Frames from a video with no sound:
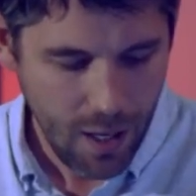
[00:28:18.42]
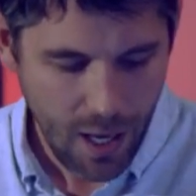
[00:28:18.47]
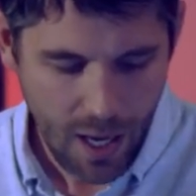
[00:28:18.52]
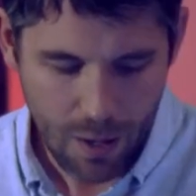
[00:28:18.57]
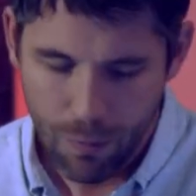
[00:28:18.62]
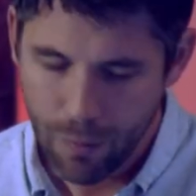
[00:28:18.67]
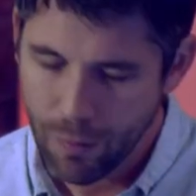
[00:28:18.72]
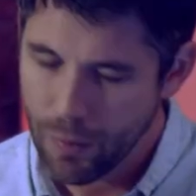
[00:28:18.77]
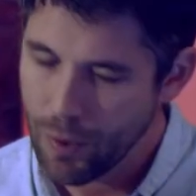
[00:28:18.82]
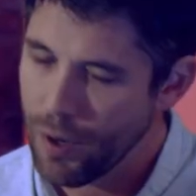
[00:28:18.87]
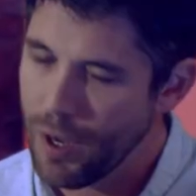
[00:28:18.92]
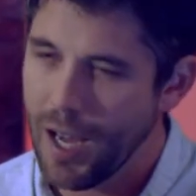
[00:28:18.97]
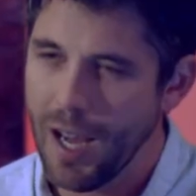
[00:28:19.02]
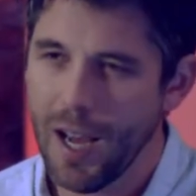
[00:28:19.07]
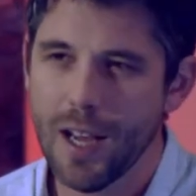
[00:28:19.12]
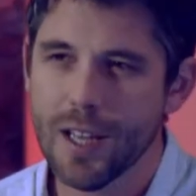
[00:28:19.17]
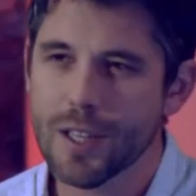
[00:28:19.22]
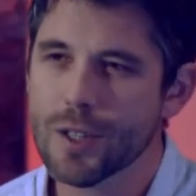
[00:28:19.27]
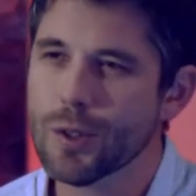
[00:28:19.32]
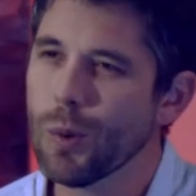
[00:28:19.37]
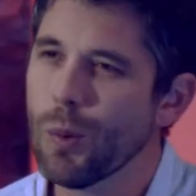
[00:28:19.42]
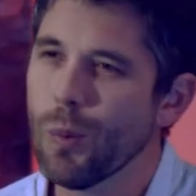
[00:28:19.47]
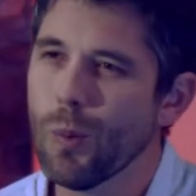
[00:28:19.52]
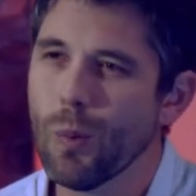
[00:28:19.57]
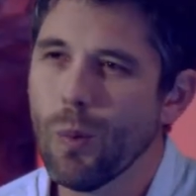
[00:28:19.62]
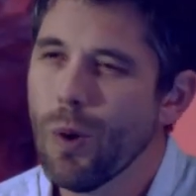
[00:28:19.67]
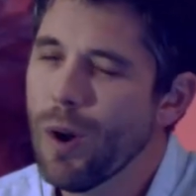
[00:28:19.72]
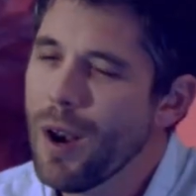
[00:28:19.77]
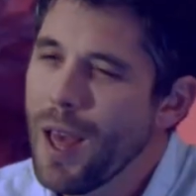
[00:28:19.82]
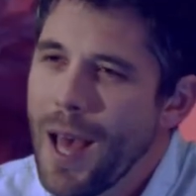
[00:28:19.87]
And we've got to ask,
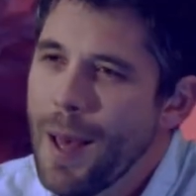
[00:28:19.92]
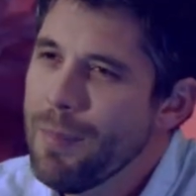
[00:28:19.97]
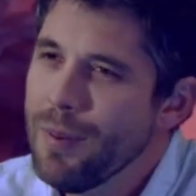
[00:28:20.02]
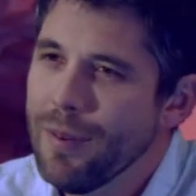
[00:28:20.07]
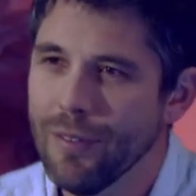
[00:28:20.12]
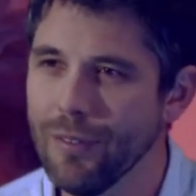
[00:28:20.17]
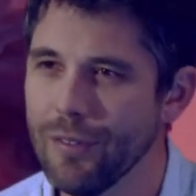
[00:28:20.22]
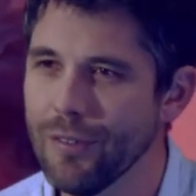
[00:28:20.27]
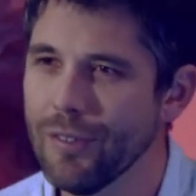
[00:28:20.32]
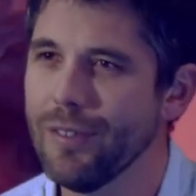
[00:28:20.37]
what happened?